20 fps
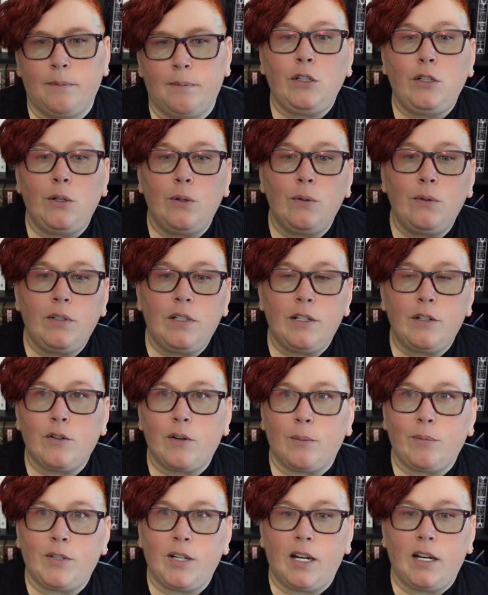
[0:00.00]
Use
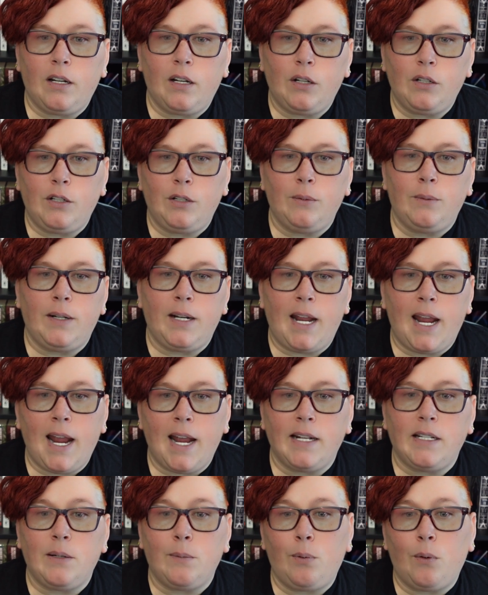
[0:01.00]
description to
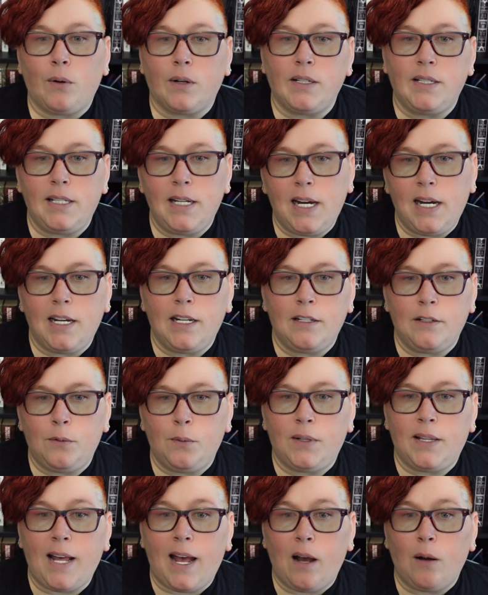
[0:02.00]
enhance important scenes
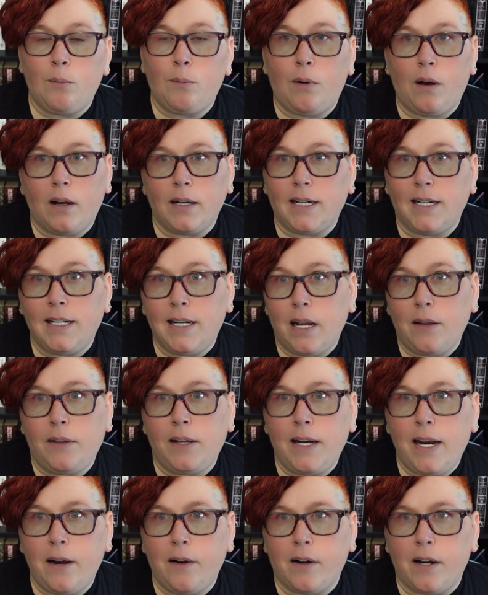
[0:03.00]
without bogging down the
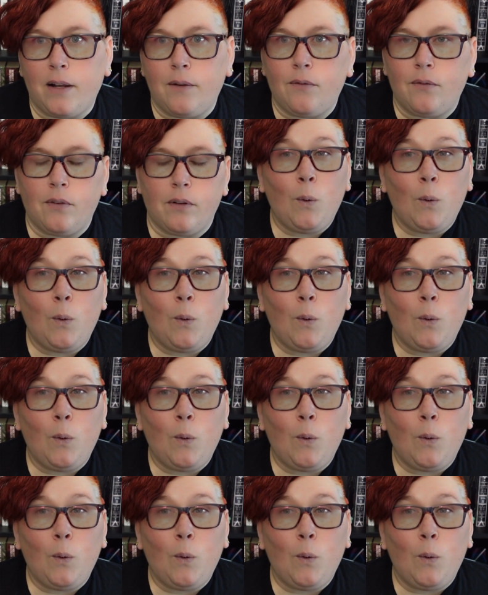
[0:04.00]
narrative.